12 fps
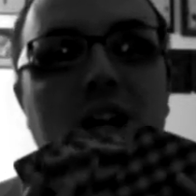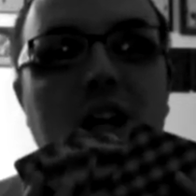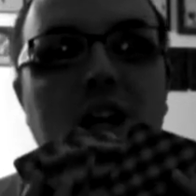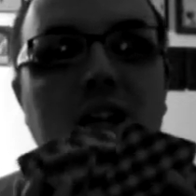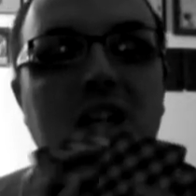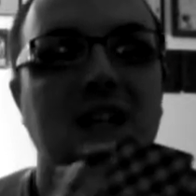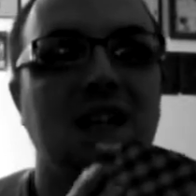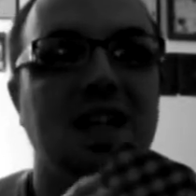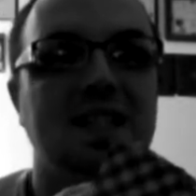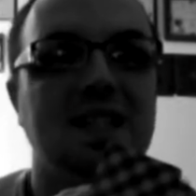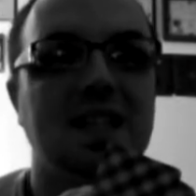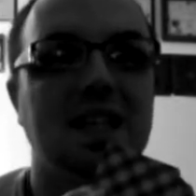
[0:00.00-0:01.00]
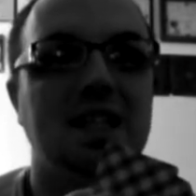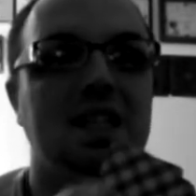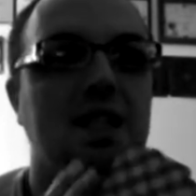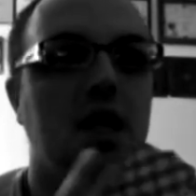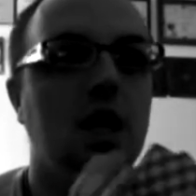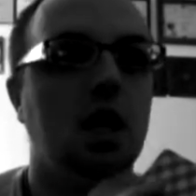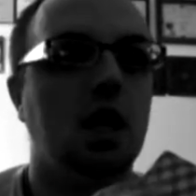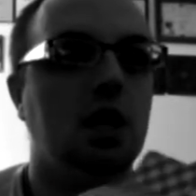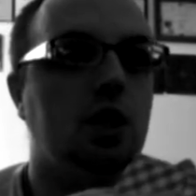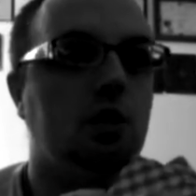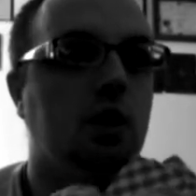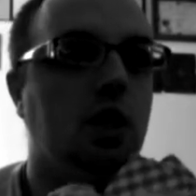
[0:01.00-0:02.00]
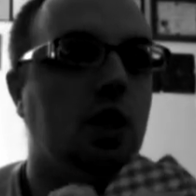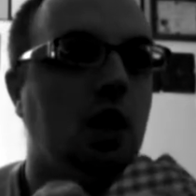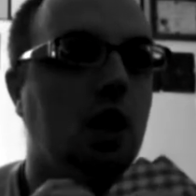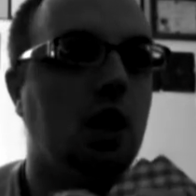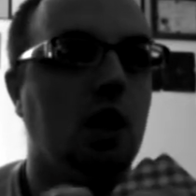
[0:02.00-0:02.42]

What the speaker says: sun and cleanse it. You can